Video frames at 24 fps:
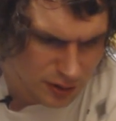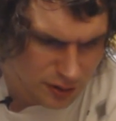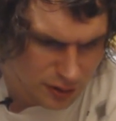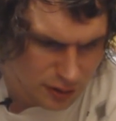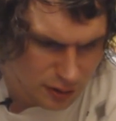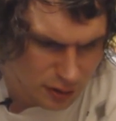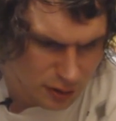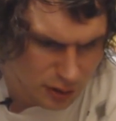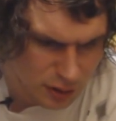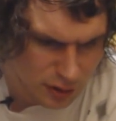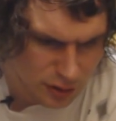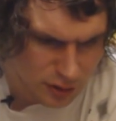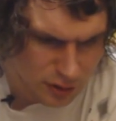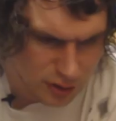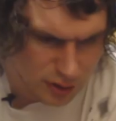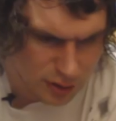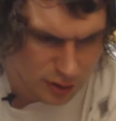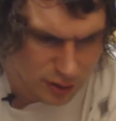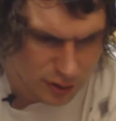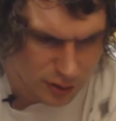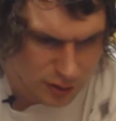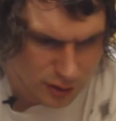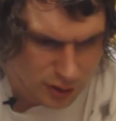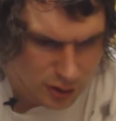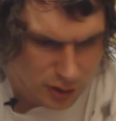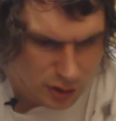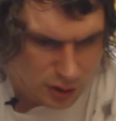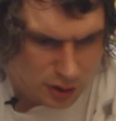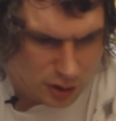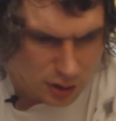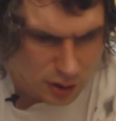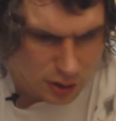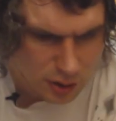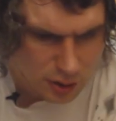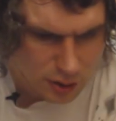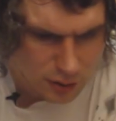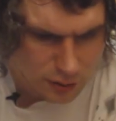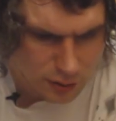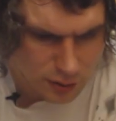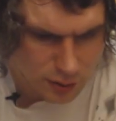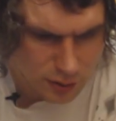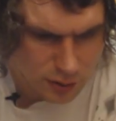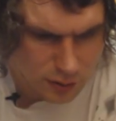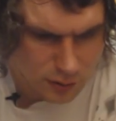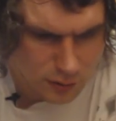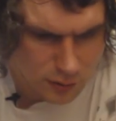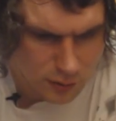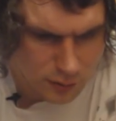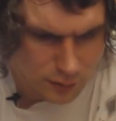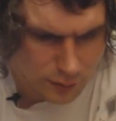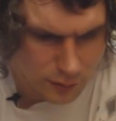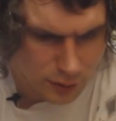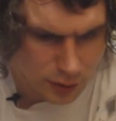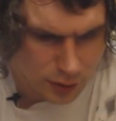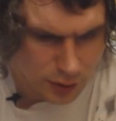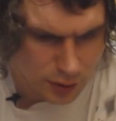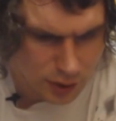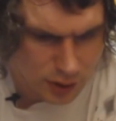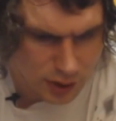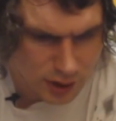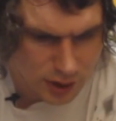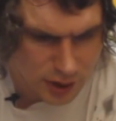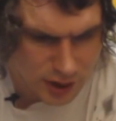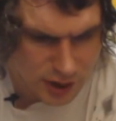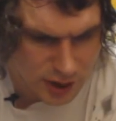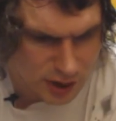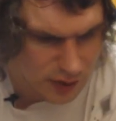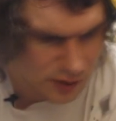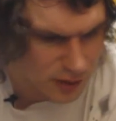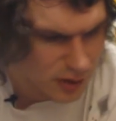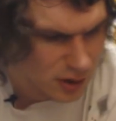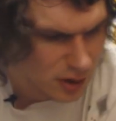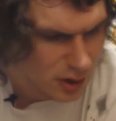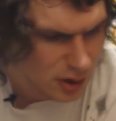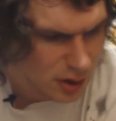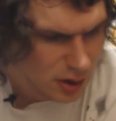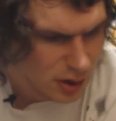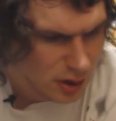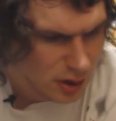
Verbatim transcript: instructions to run it